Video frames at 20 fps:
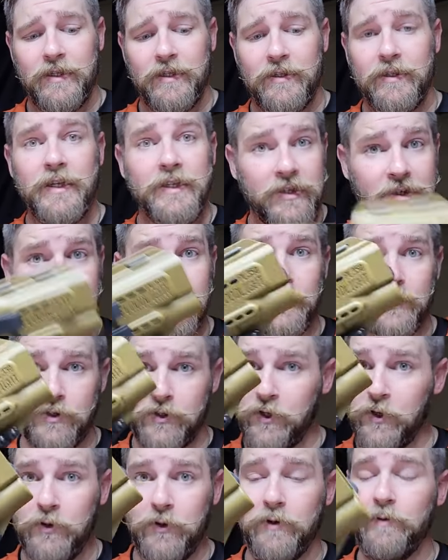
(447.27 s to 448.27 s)
This is
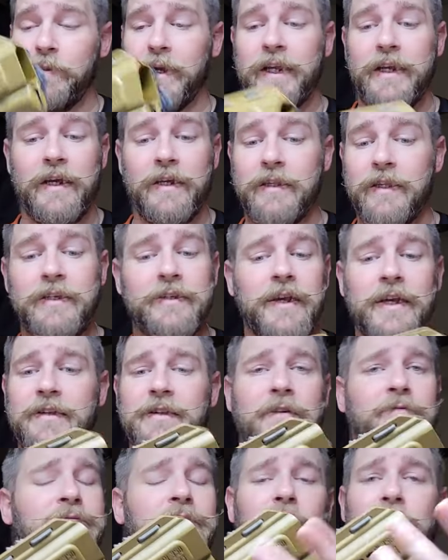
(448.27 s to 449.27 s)
just cool, man. And these guys
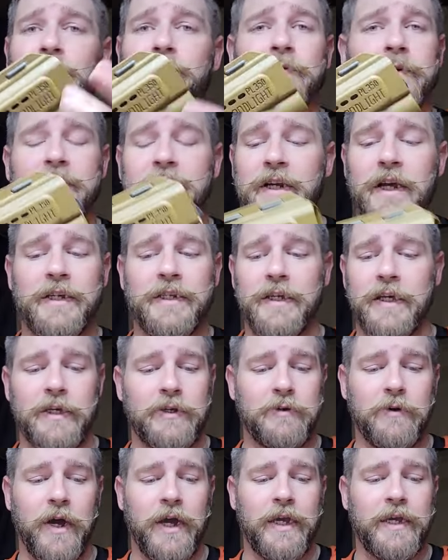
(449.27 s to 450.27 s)
have no freaking idea
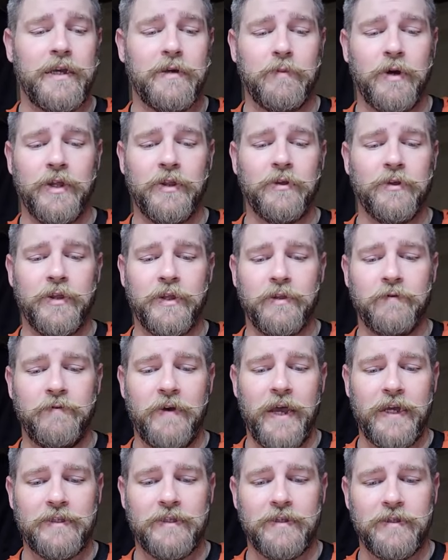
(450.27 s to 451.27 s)
who I am other than the
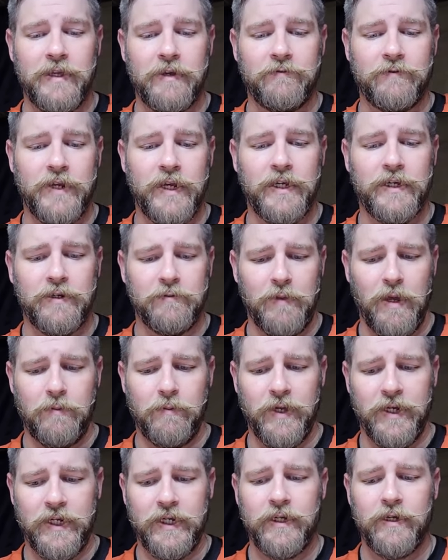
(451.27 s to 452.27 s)
fact that they've taken my
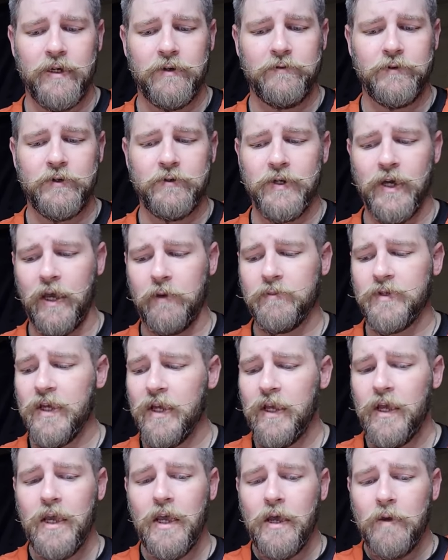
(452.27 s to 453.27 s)
money a few times.
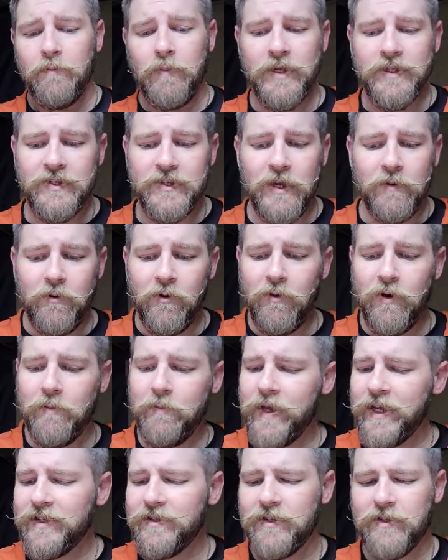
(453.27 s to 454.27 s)
But some of what
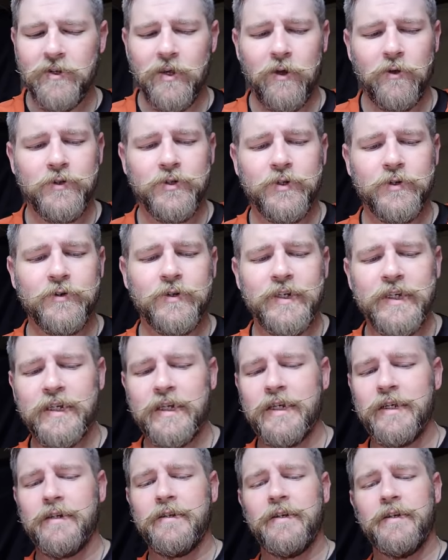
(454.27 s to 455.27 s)
makes this holster
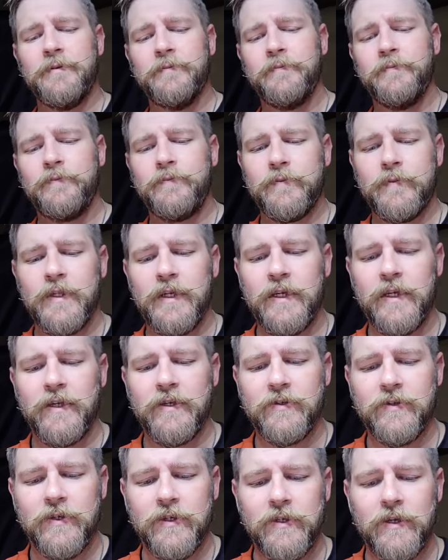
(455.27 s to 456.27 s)
neat
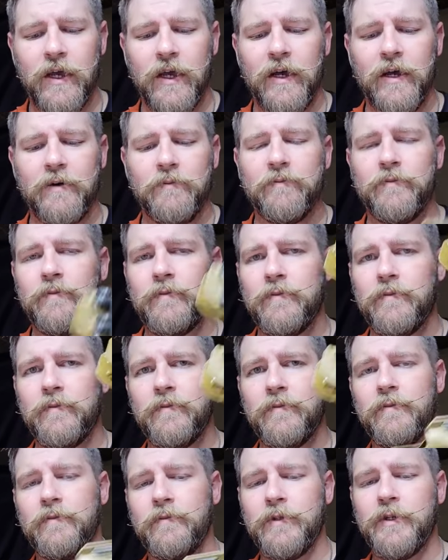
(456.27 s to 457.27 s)
is um,
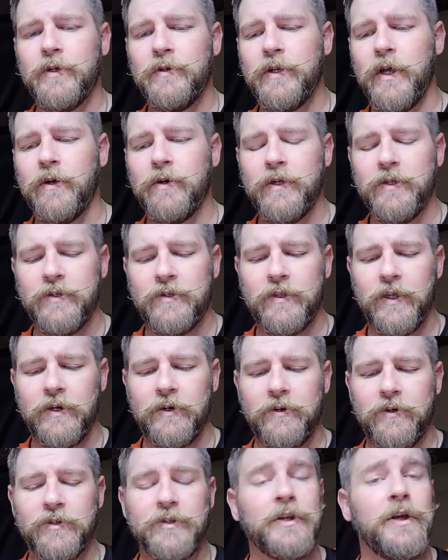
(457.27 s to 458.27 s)
you'll notice
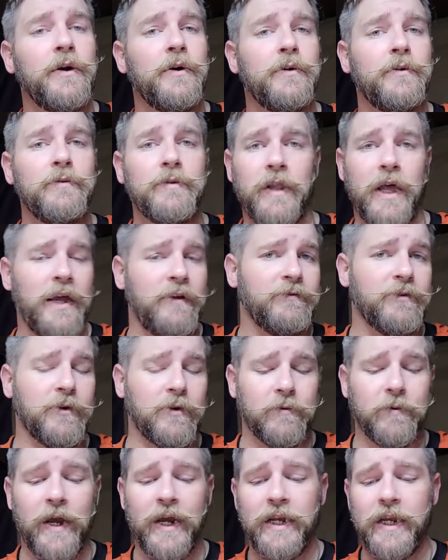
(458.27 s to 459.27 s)
there is no left
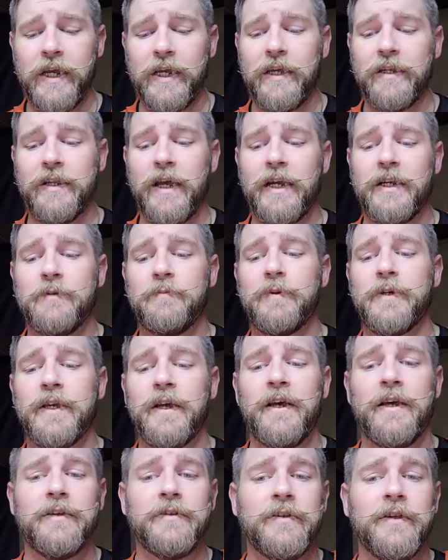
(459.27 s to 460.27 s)
or right hand. That is
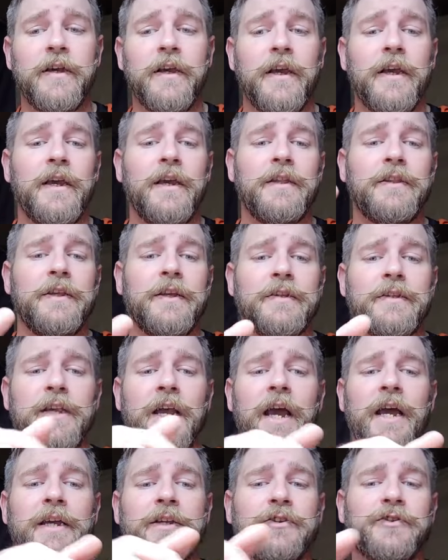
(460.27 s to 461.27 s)
because this
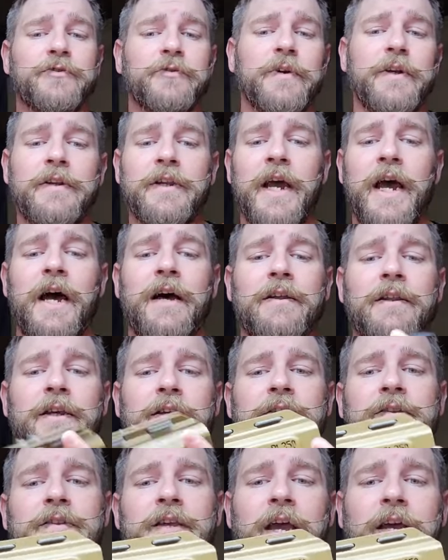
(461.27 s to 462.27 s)
guy is drilled out
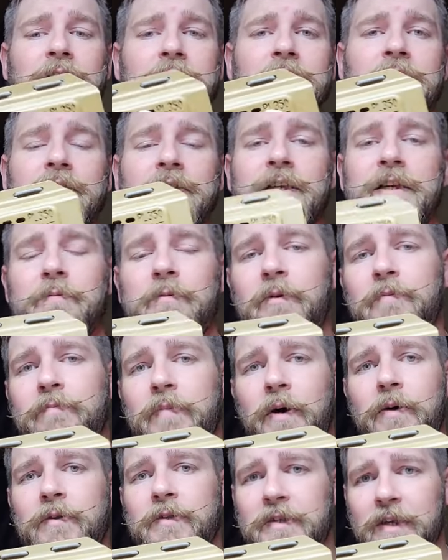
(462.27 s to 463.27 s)
exactly the same on
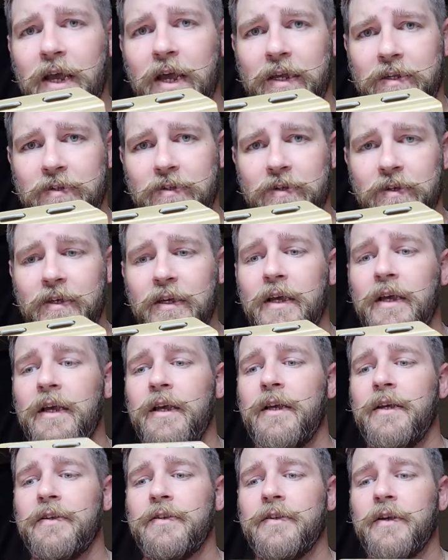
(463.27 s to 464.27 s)
both sides.
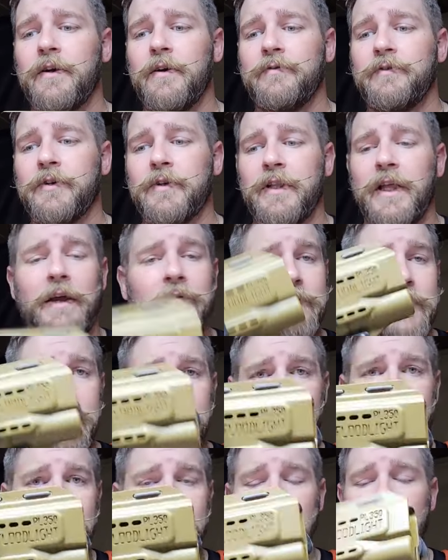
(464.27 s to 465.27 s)
So if you're
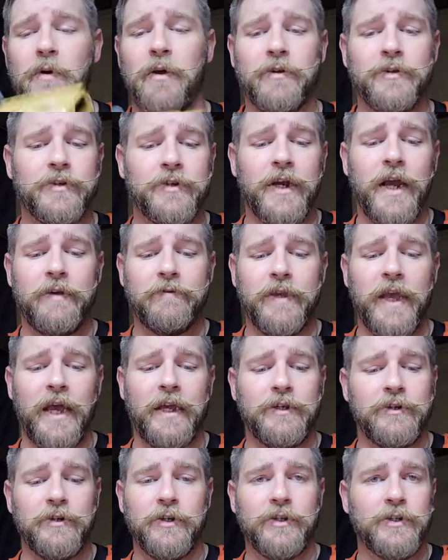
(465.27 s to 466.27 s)
lefty, same holster I've
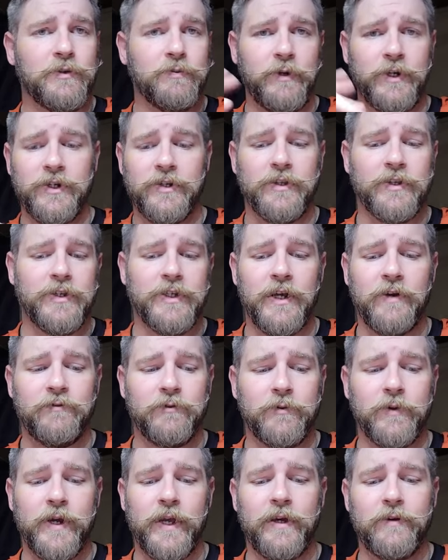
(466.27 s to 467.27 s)
got. You just switch the stuff
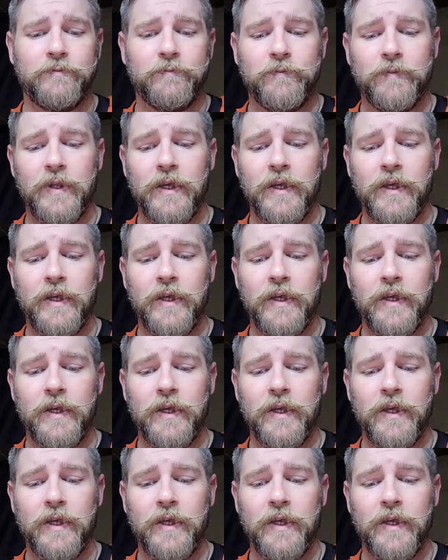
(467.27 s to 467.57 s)
around.